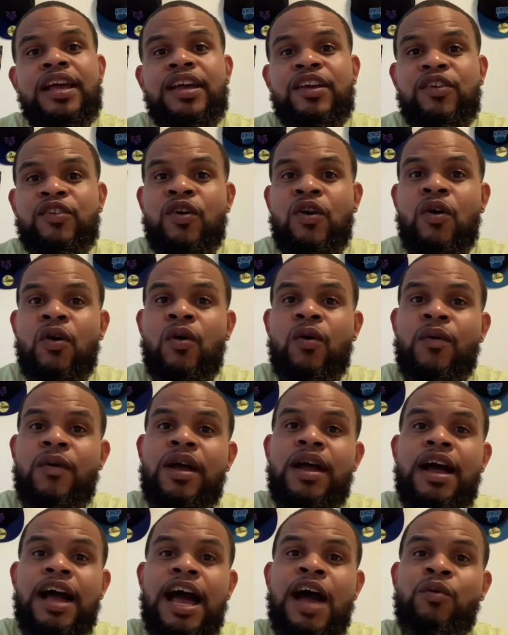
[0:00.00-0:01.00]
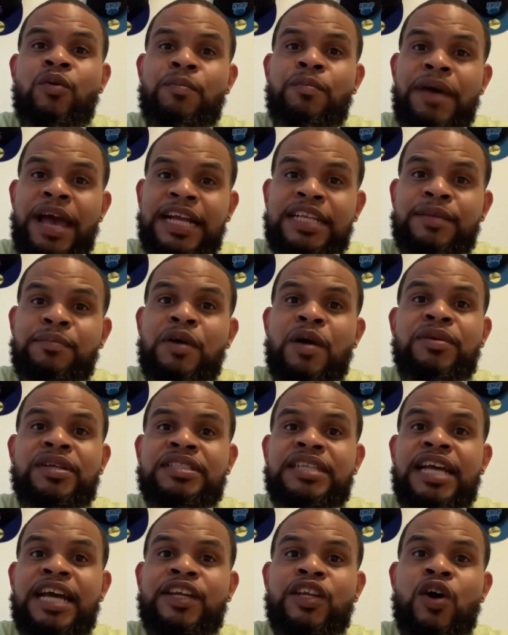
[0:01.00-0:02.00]
I will back them up,
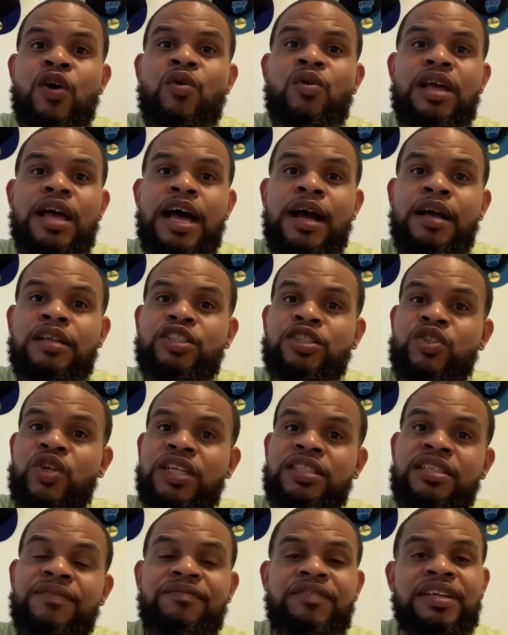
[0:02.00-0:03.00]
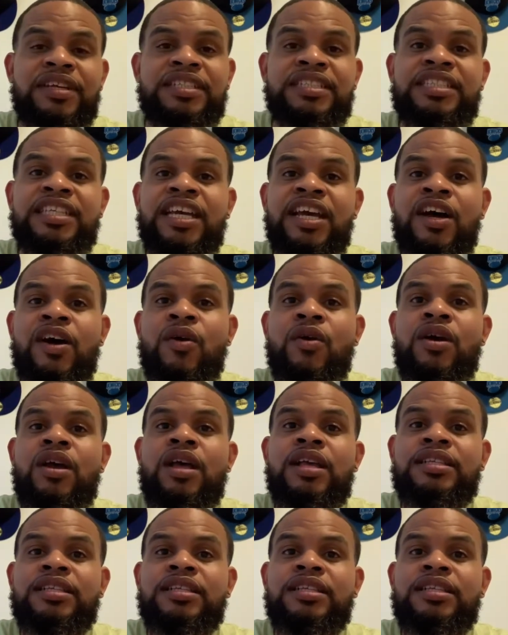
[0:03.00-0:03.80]
because I know I trust in Fizdale,